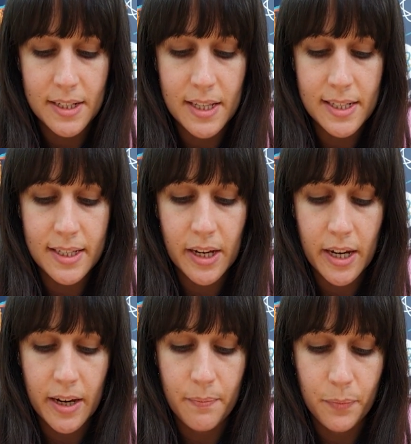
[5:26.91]
So this
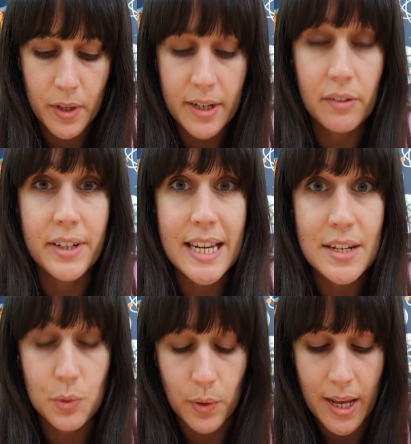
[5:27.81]
little
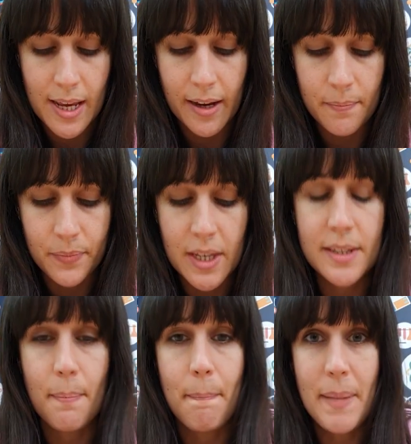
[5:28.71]
needle here is
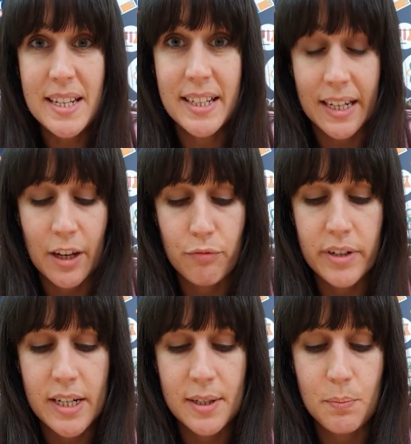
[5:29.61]
basically a
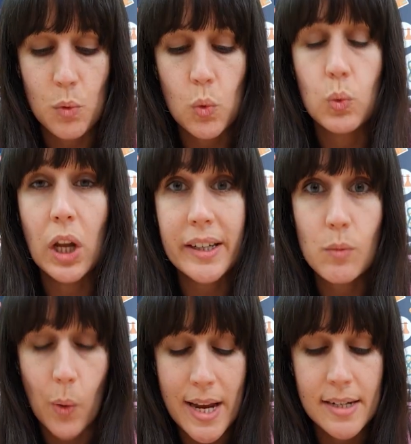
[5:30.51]
really small,
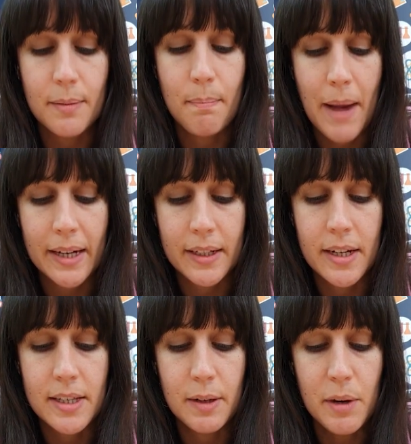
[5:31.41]
lightweight
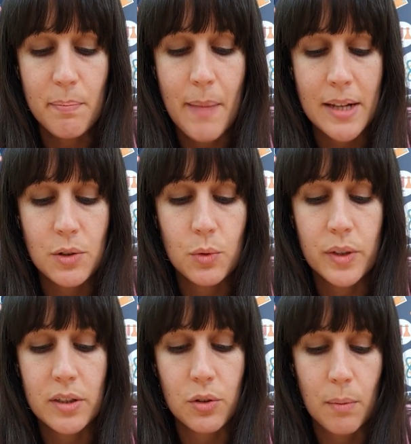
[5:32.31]
magnet. So a bit of metal
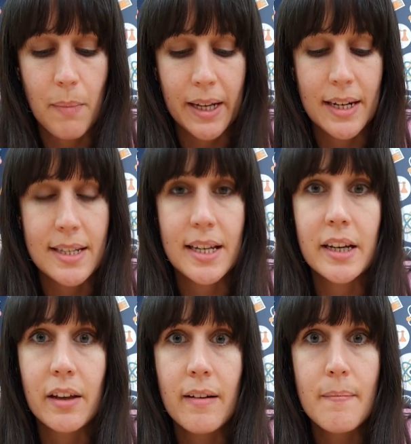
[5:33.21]
that's got a
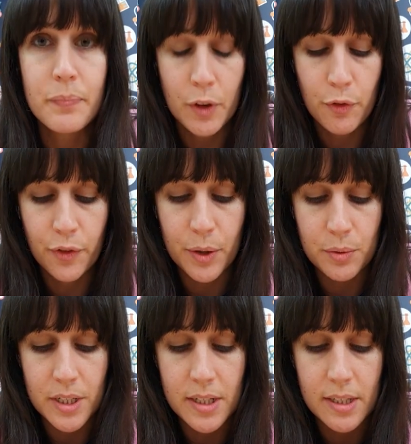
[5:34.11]
magnetic
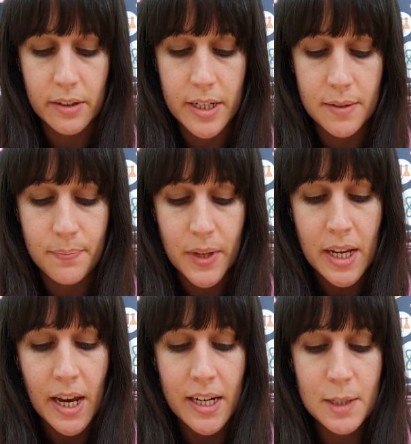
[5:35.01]
field inside.
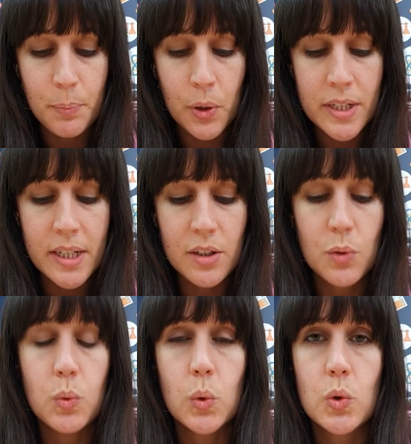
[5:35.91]
And it's pointing
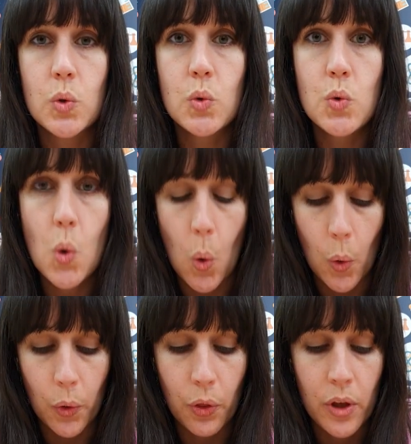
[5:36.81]
towards
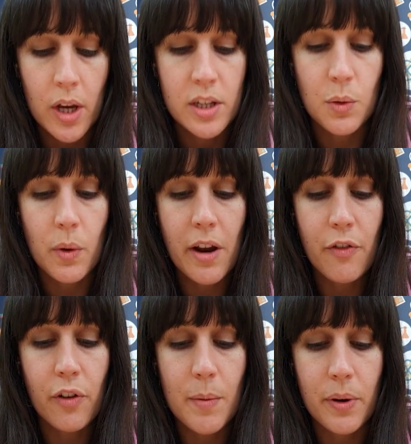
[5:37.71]
north. So wherever
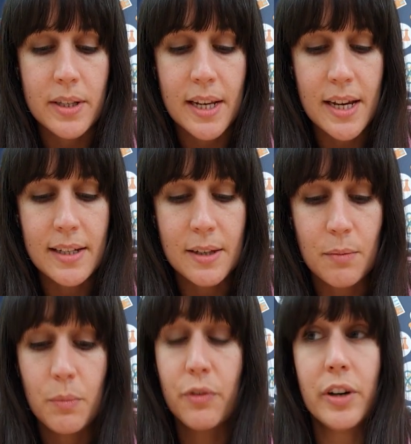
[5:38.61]
I put it,
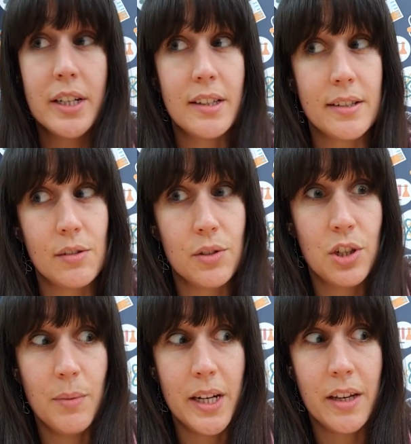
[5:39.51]
provided there's not
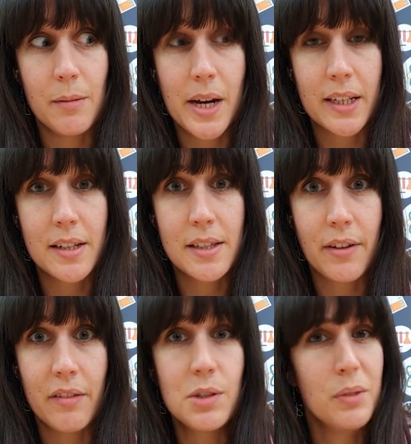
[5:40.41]
too many other magnets
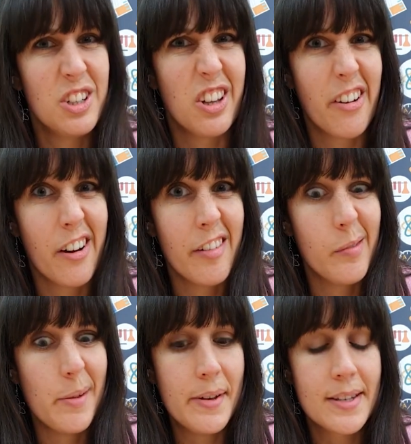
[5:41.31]
around, which there are at the
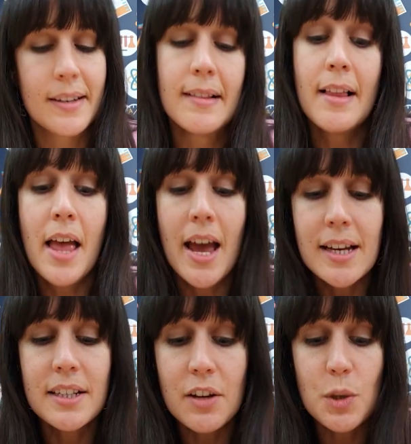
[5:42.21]
moment,
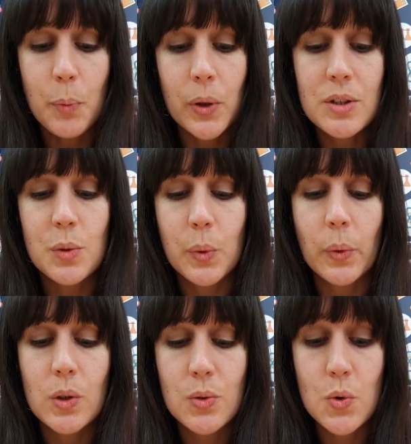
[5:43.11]
it's going to point
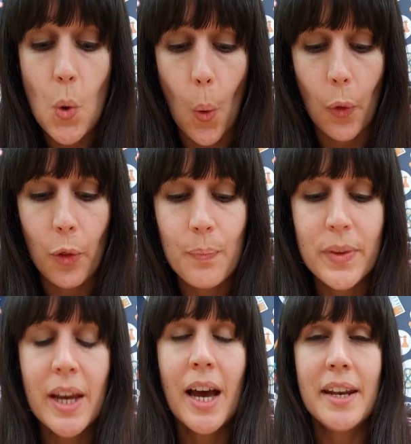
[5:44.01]
towards north.
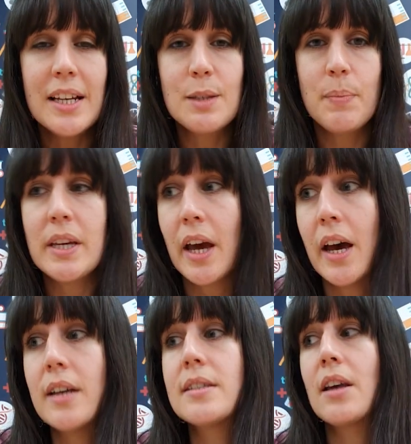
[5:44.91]
And that's
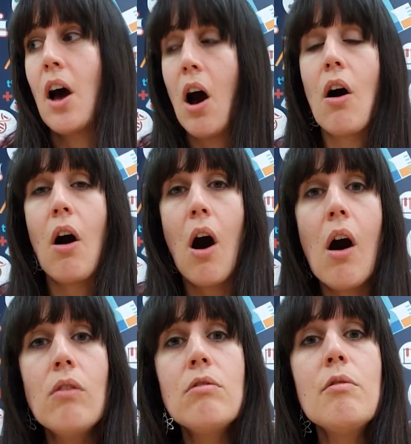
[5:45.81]
because our
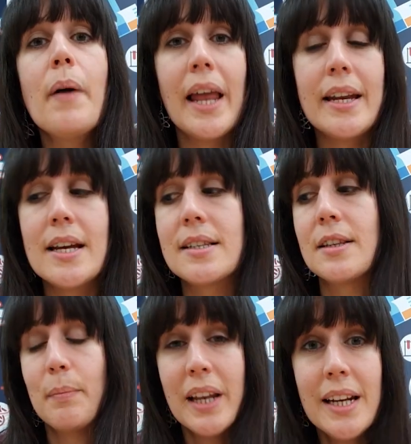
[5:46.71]
whole planet,
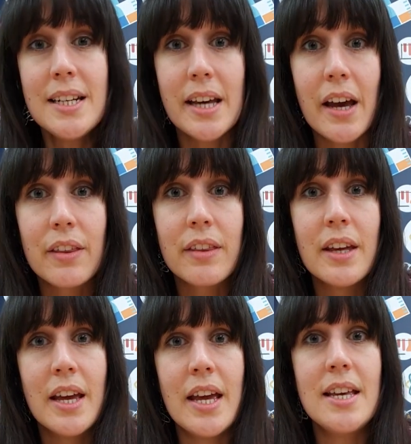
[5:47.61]
planet Earth,
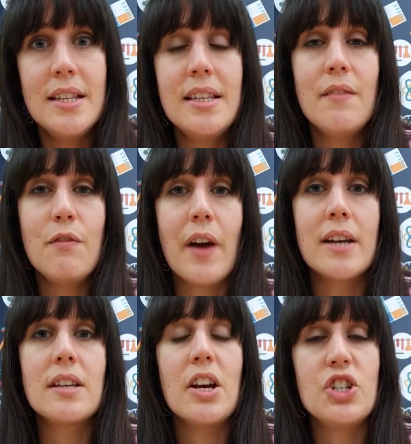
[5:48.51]
is in
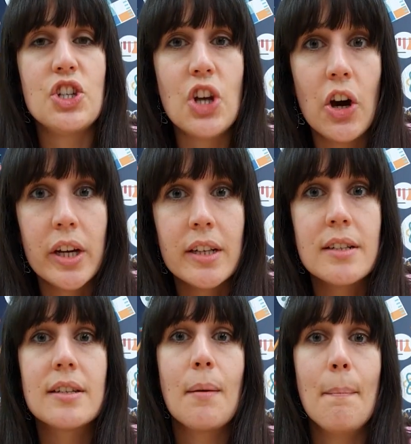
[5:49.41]
fact a
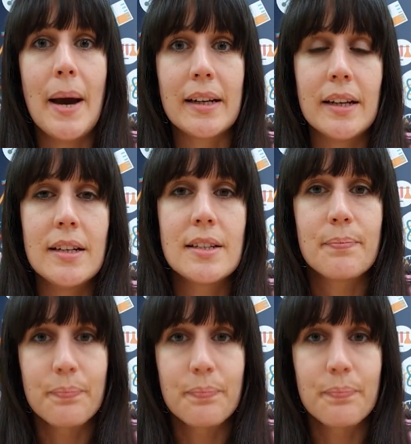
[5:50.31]
giant magnet.